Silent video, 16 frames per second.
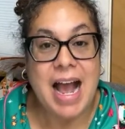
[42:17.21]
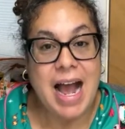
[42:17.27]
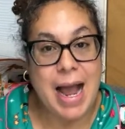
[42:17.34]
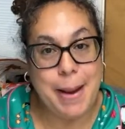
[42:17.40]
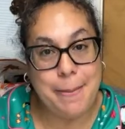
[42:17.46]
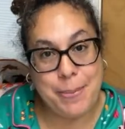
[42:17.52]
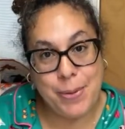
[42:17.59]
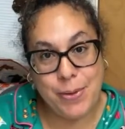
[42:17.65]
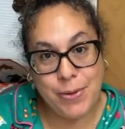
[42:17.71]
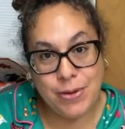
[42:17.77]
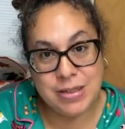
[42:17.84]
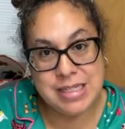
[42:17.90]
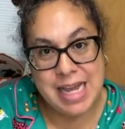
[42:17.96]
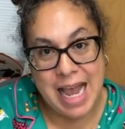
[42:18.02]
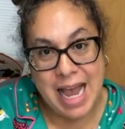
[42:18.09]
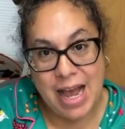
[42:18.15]
I
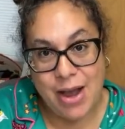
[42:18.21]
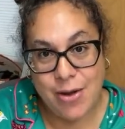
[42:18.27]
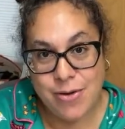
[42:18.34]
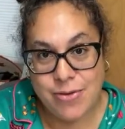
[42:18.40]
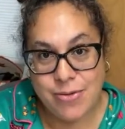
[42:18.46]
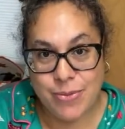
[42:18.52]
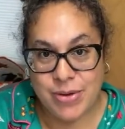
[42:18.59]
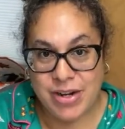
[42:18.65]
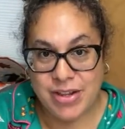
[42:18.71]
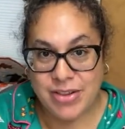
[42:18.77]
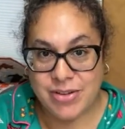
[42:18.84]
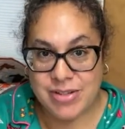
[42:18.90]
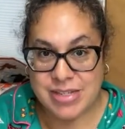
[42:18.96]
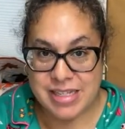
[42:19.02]
pulled out one of those